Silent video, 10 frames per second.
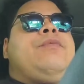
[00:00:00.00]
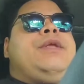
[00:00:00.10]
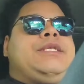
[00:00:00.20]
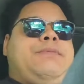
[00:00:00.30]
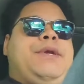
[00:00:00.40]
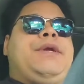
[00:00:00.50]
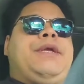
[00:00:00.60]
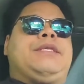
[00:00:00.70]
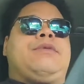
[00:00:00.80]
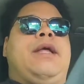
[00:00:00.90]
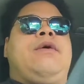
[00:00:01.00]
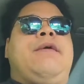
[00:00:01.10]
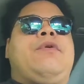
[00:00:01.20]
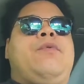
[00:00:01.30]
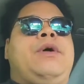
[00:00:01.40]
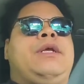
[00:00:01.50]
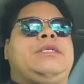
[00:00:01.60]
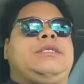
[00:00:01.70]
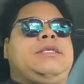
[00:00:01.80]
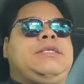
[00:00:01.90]
experience. So I don't ever want
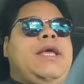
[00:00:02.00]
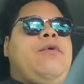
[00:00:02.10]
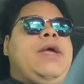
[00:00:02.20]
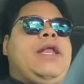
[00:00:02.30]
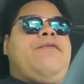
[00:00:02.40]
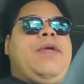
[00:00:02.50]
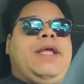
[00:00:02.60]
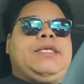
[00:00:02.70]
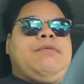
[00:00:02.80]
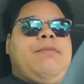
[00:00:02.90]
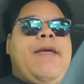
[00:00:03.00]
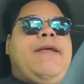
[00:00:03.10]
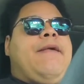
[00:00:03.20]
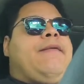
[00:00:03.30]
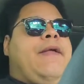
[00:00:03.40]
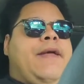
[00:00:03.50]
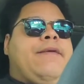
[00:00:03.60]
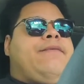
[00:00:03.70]
us to say, oh, we got to fake it till we make it. Yeah,